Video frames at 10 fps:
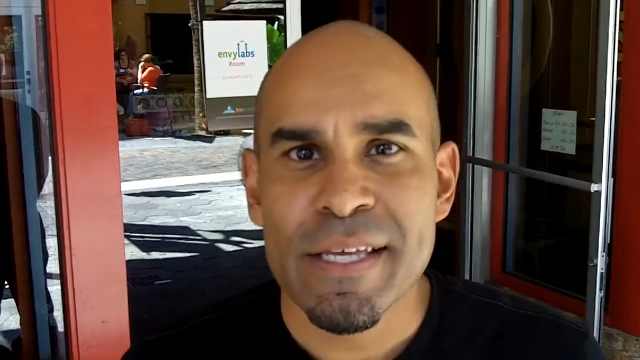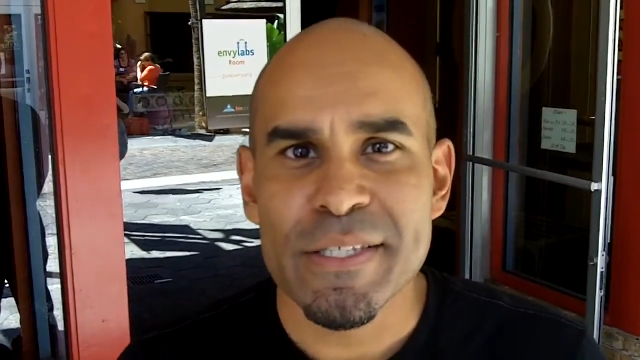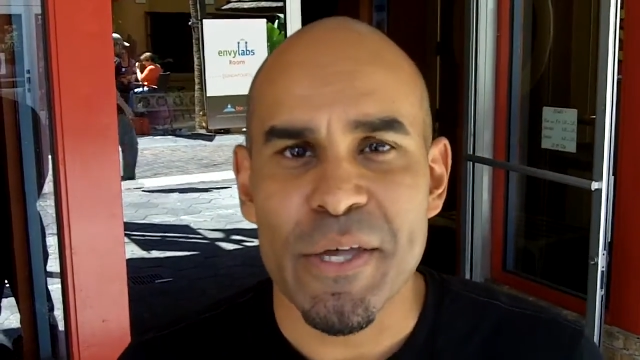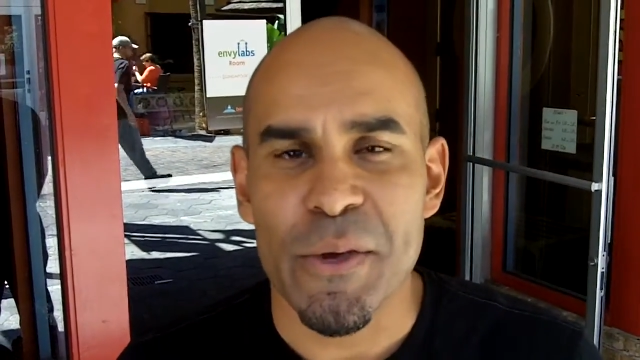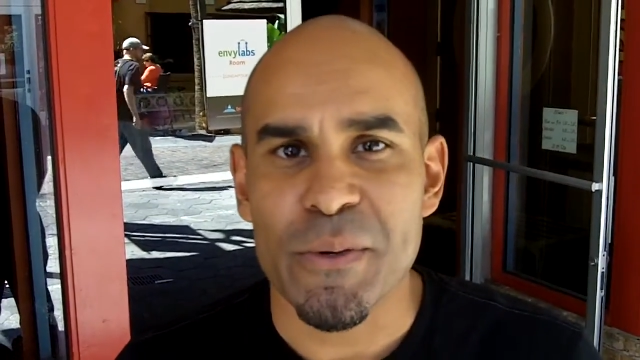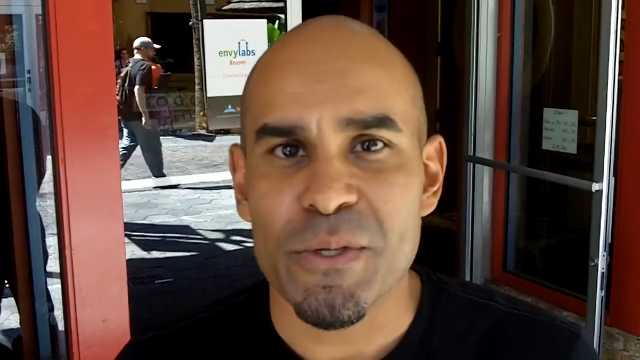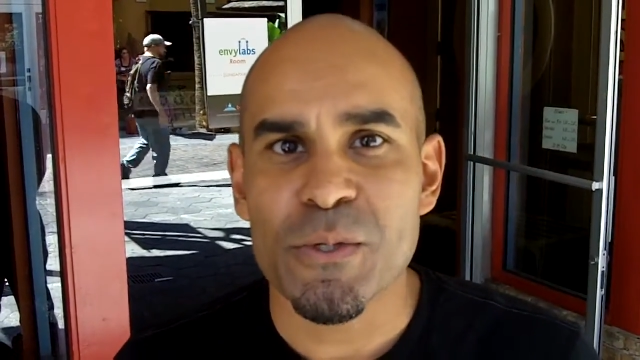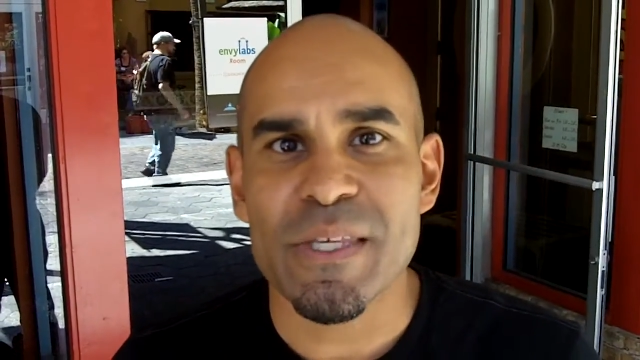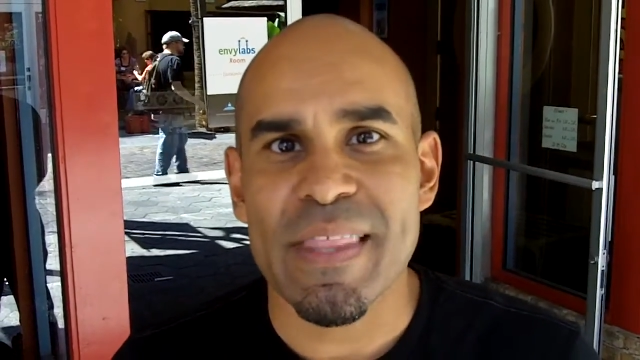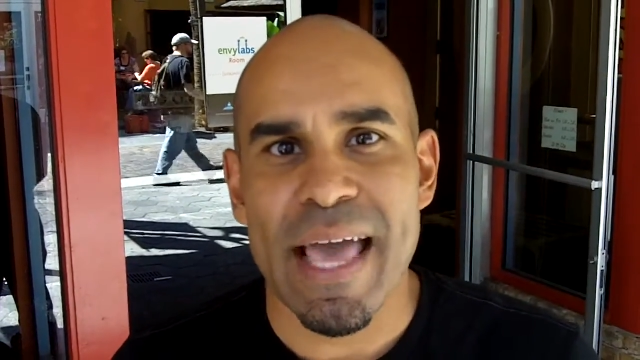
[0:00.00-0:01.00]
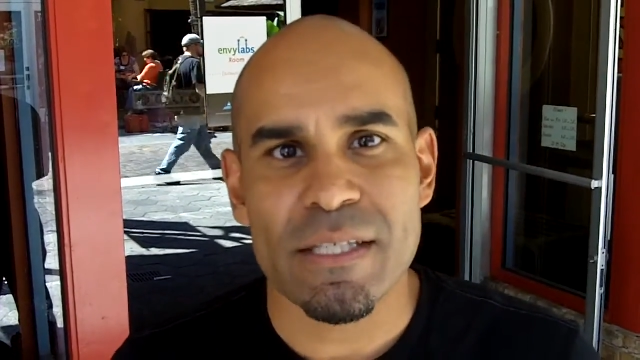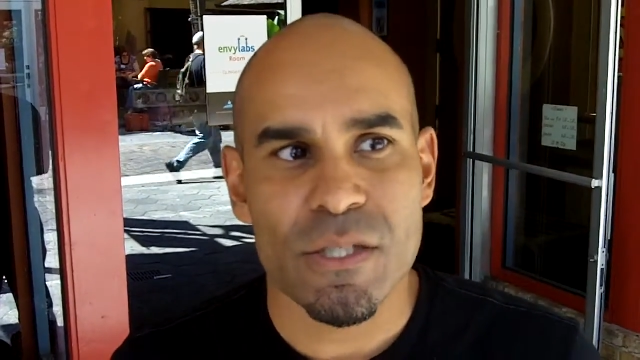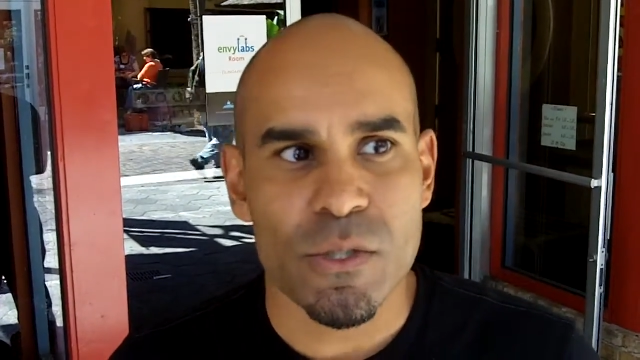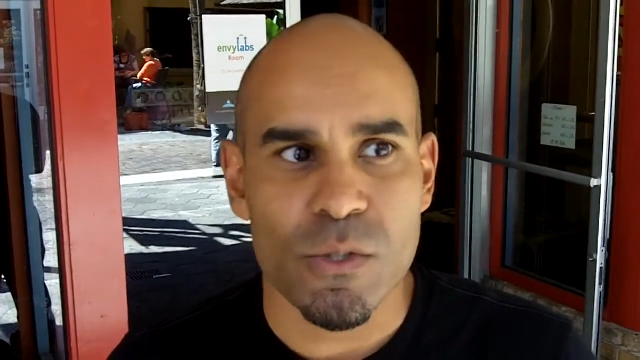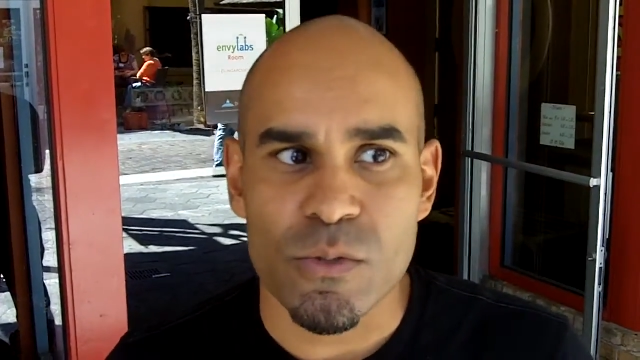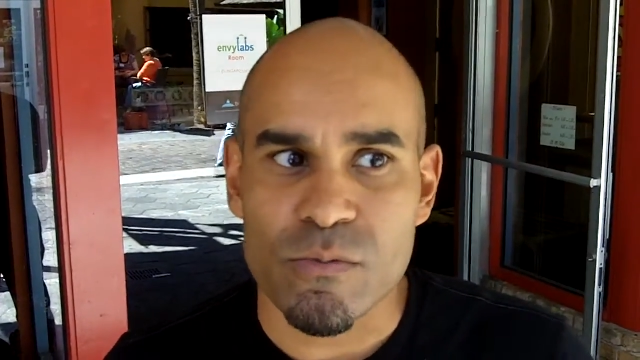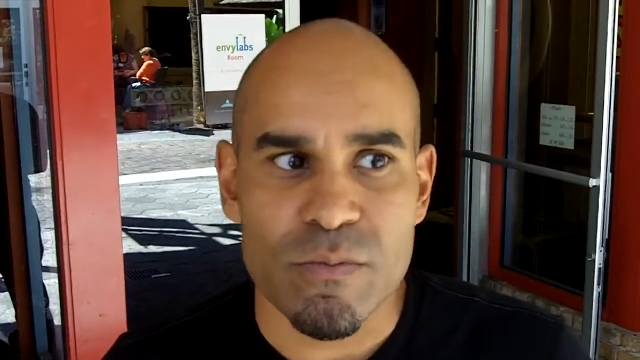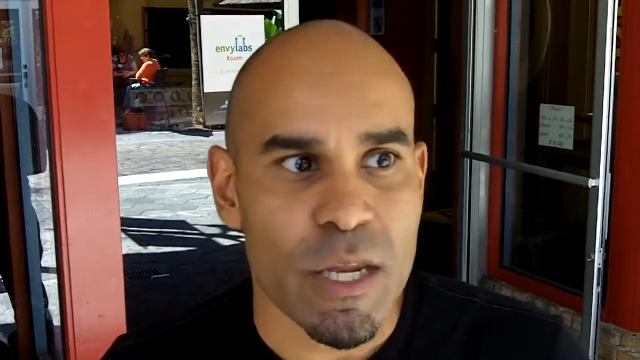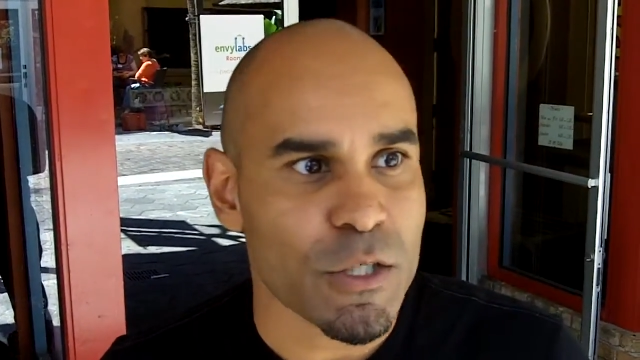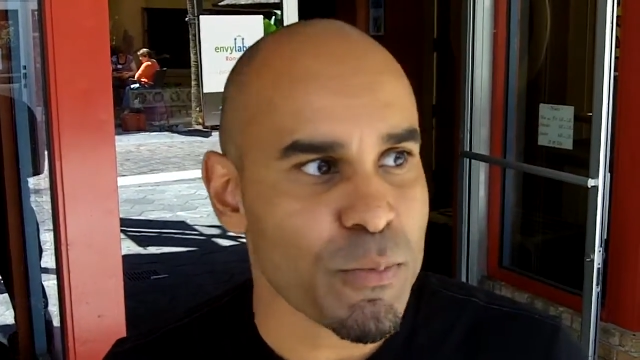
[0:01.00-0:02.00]
So using that to you
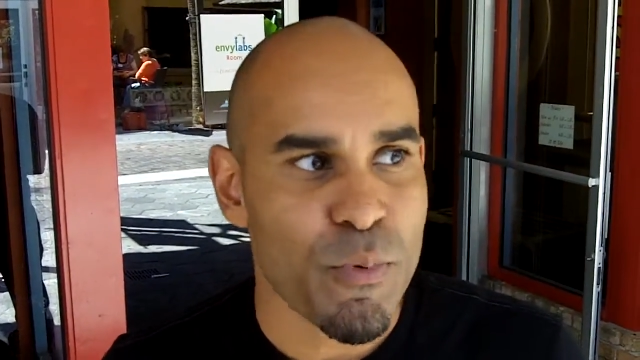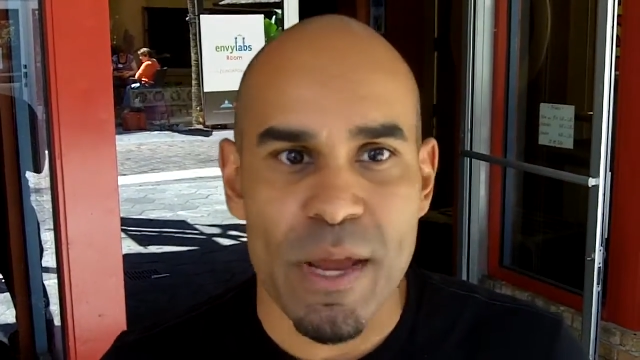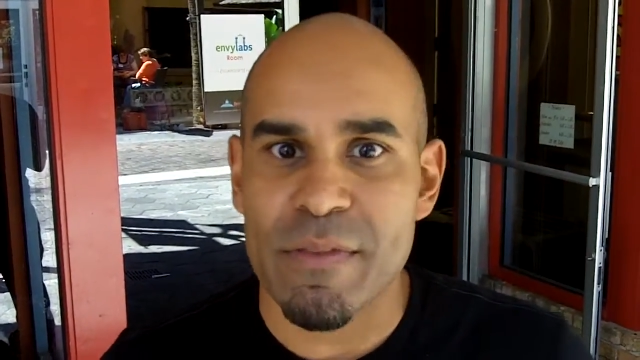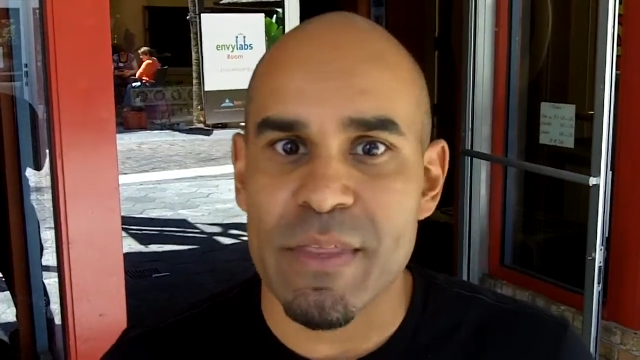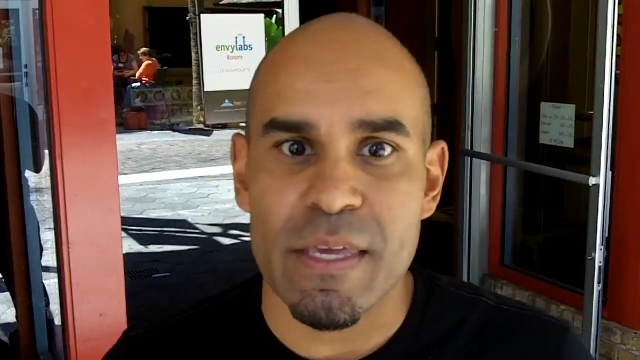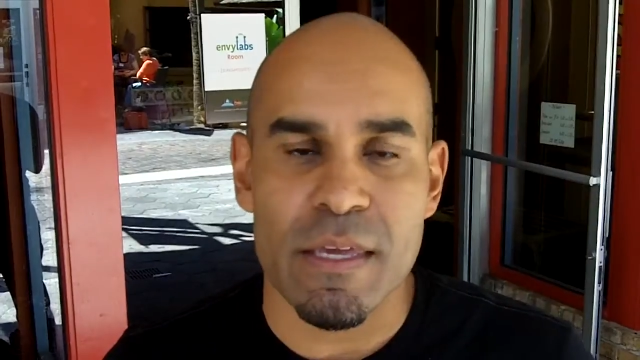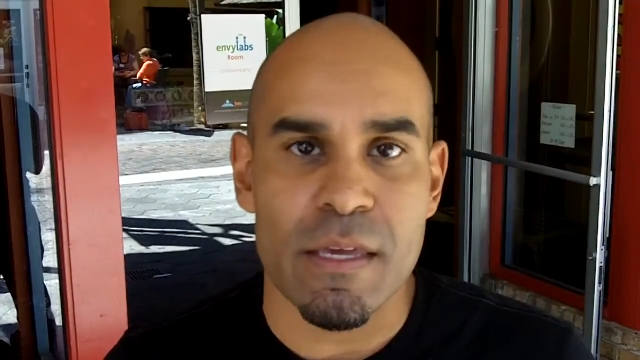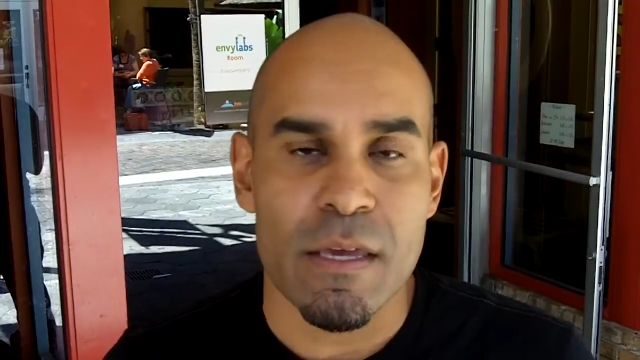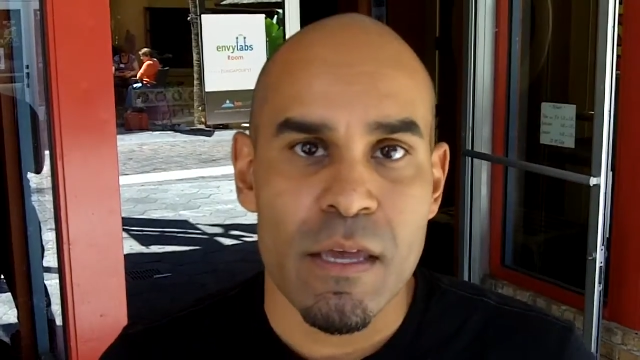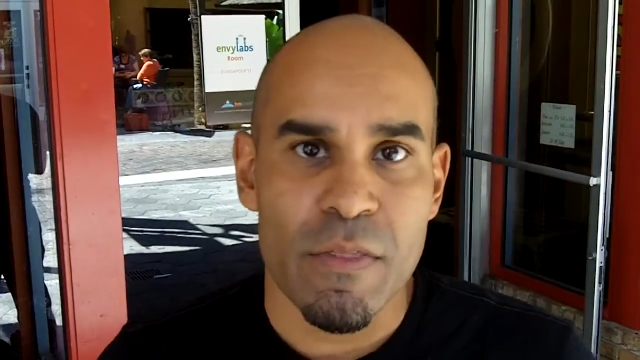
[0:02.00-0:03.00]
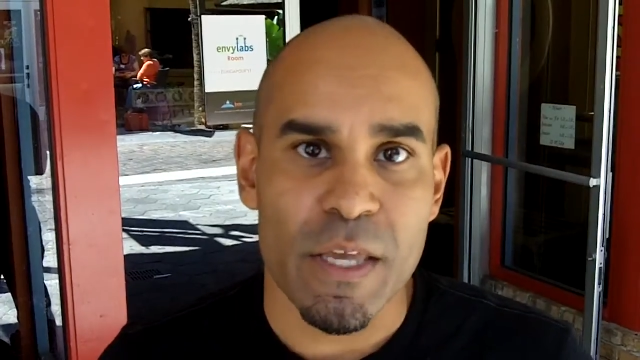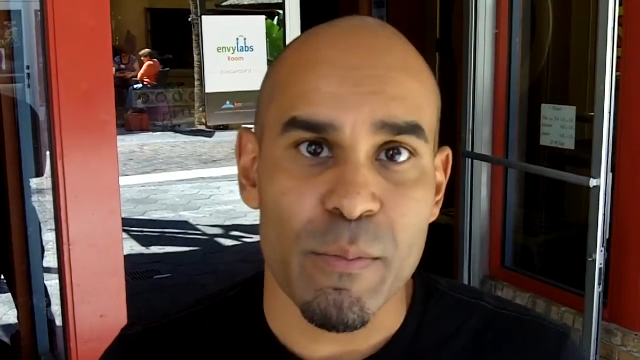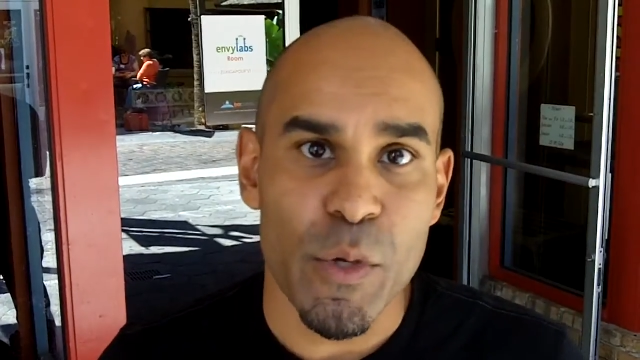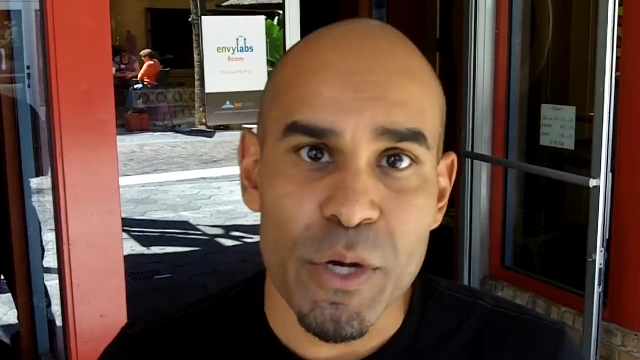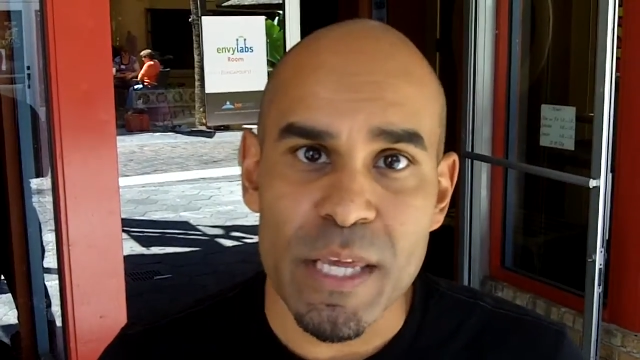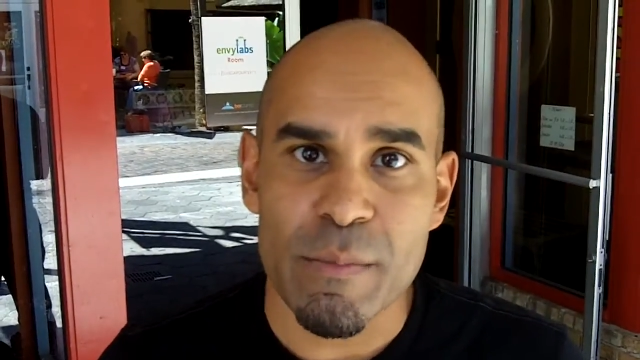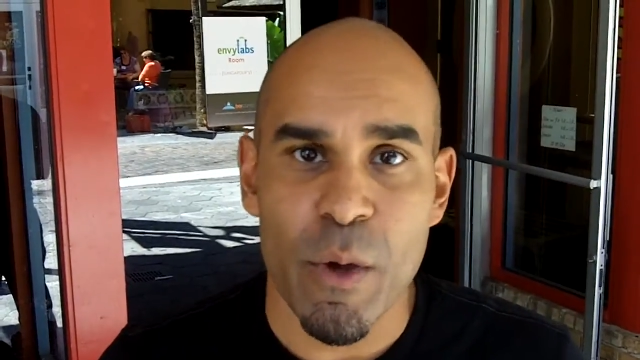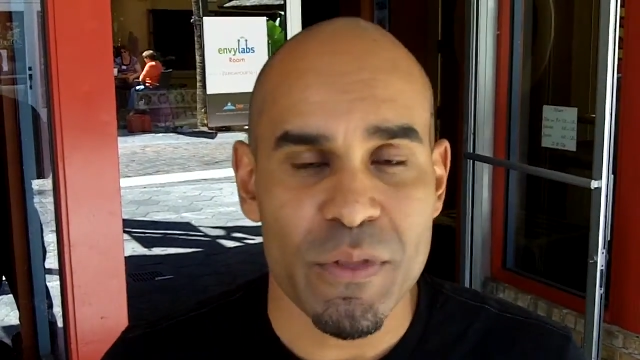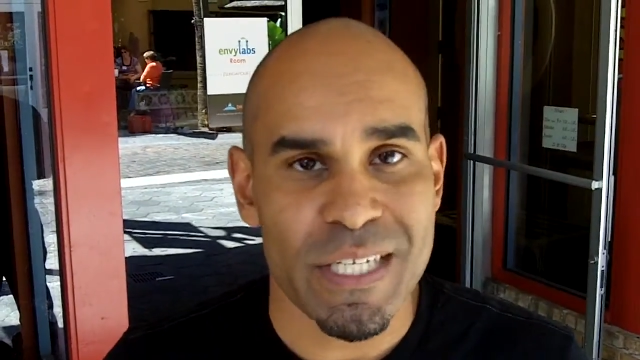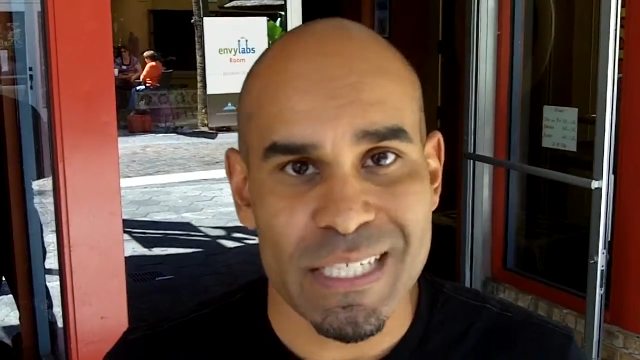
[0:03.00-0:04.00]
know spread the the community
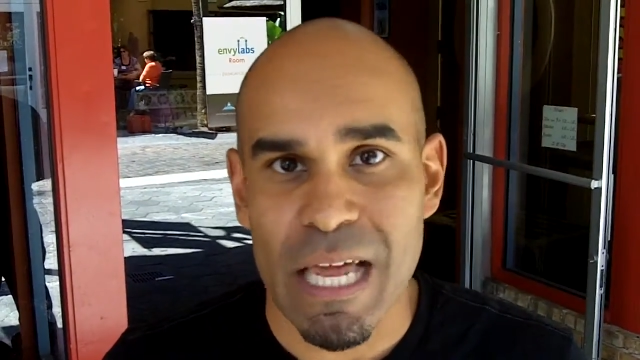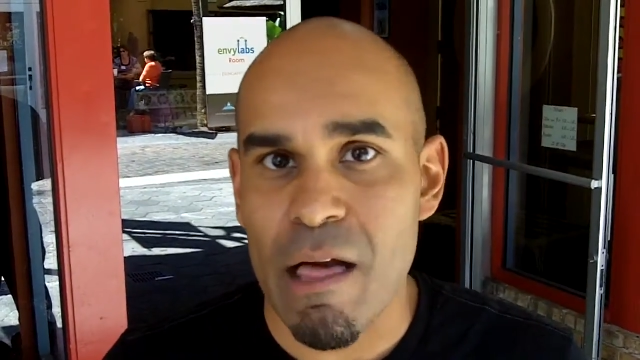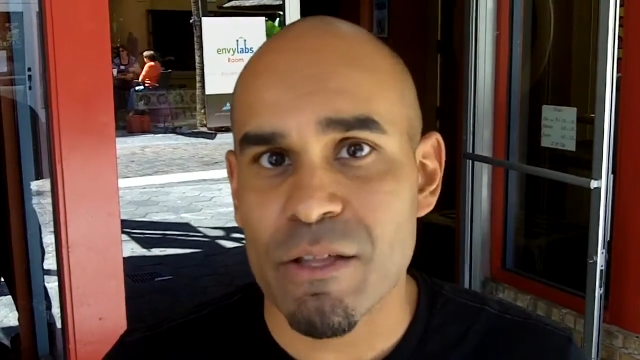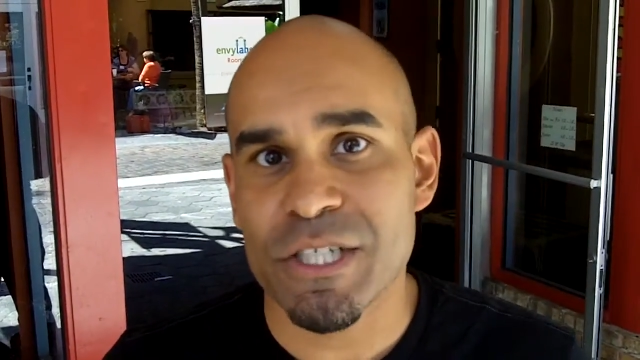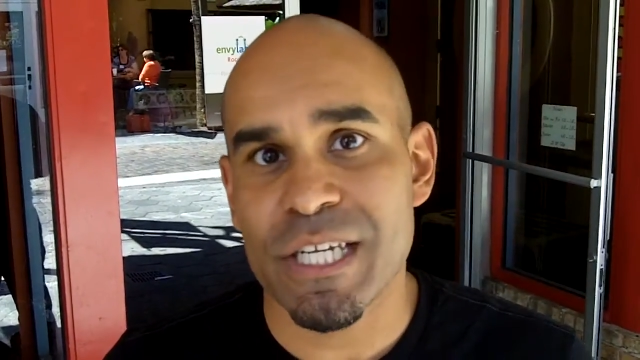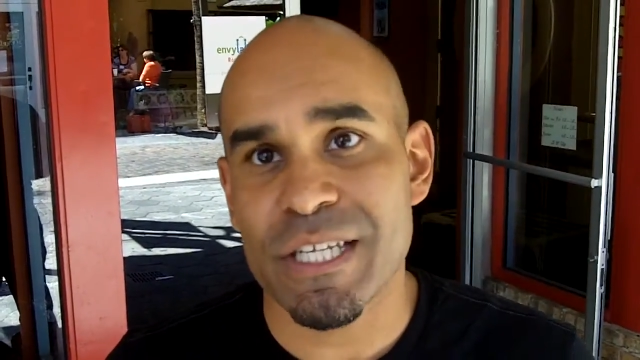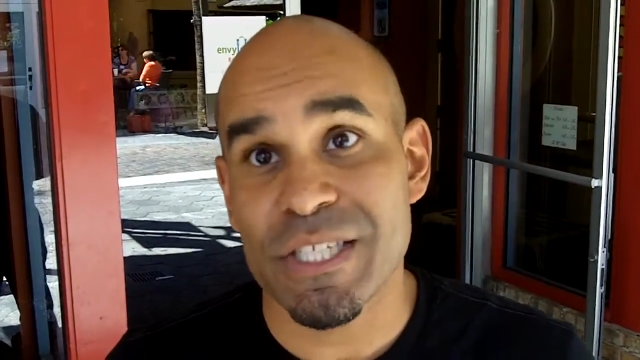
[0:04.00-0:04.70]
both in technology,